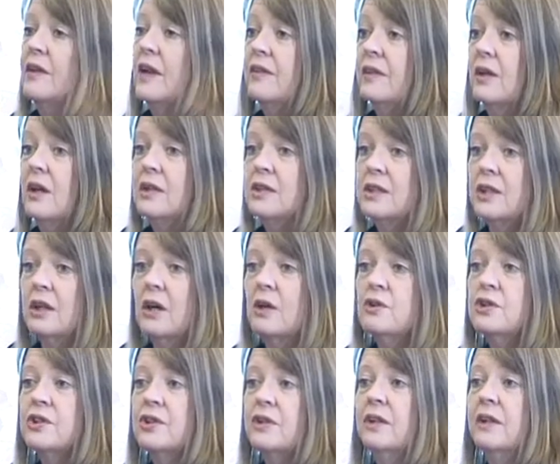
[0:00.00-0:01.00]
that the Arctic
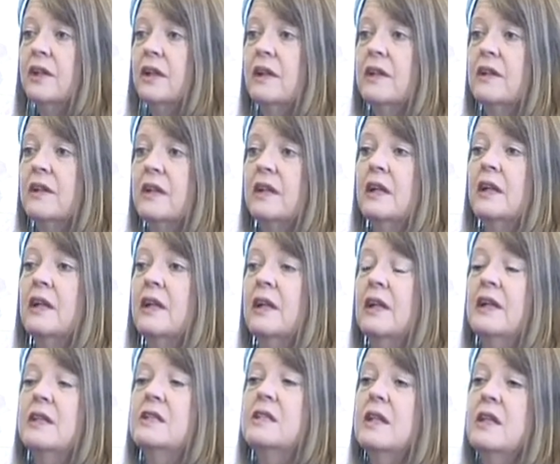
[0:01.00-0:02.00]
Ocean
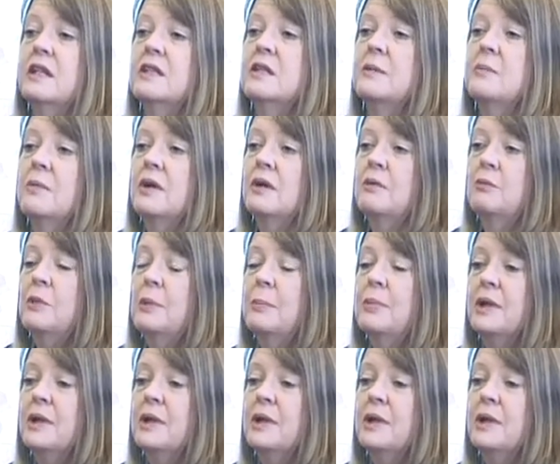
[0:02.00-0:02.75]
will